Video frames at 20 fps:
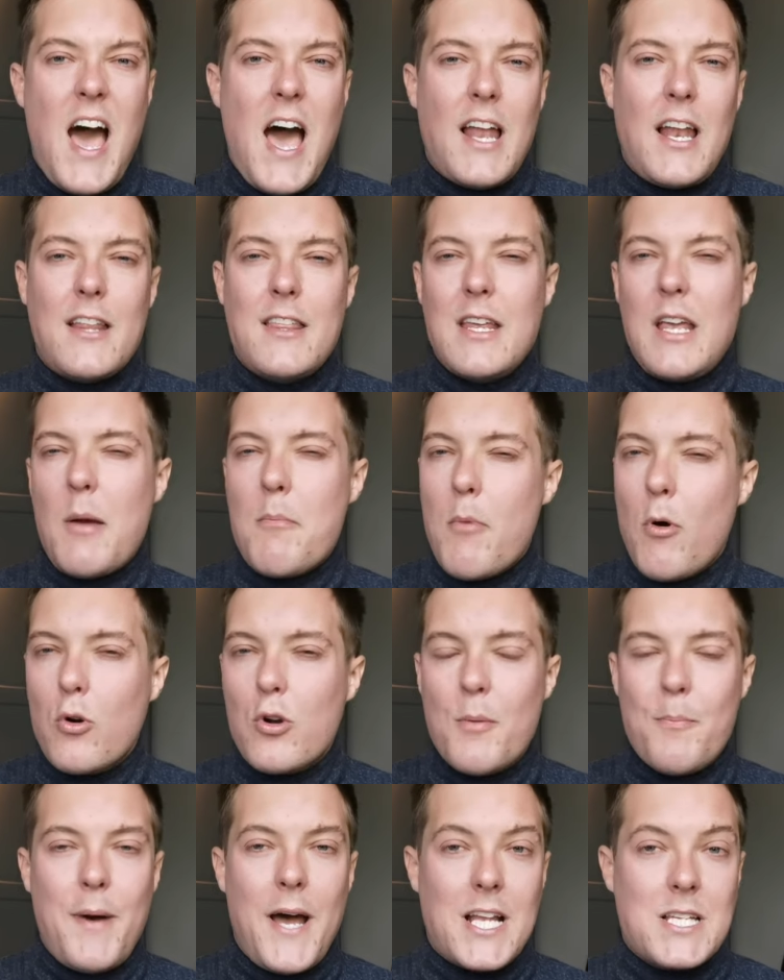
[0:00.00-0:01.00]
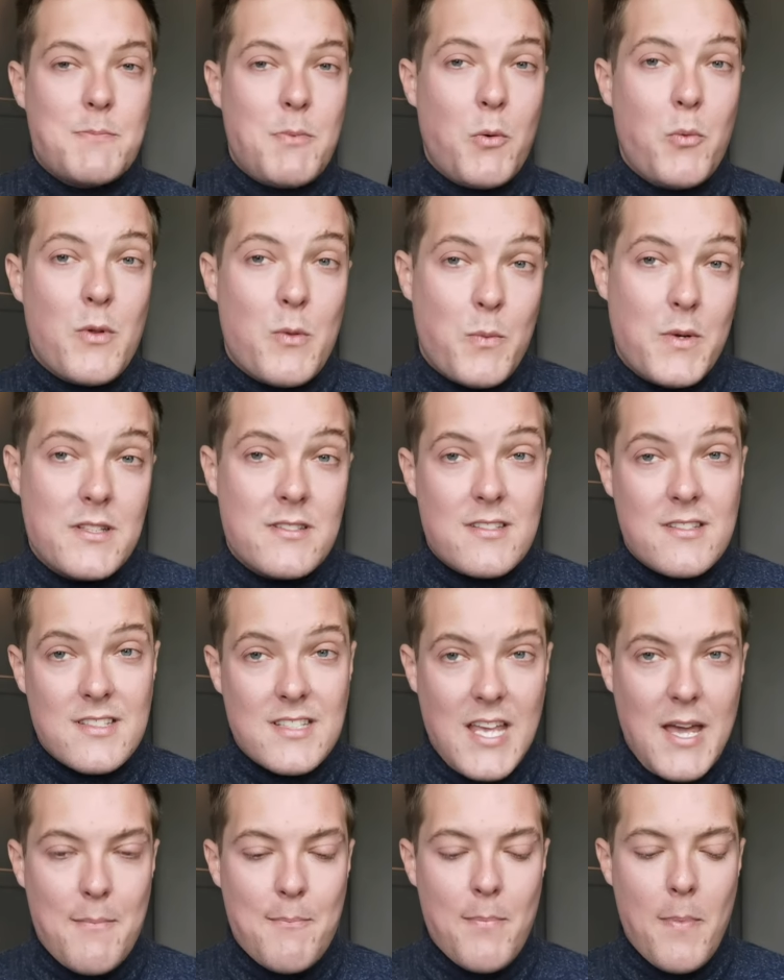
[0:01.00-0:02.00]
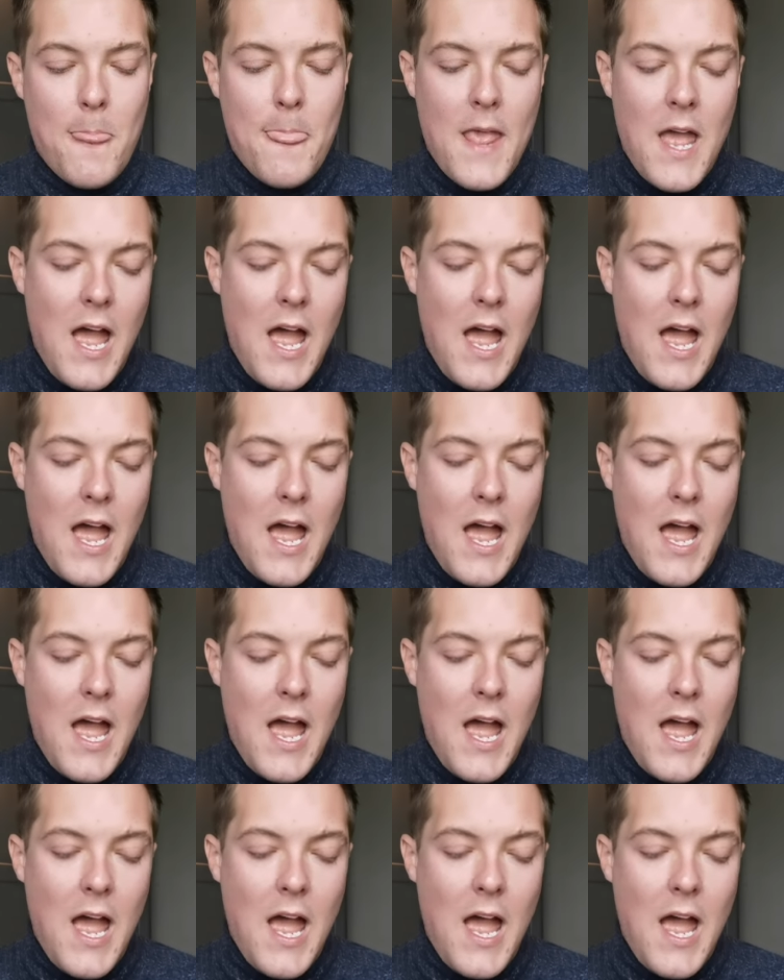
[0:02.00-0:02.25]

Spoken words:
and I think are more compatible with winter skin.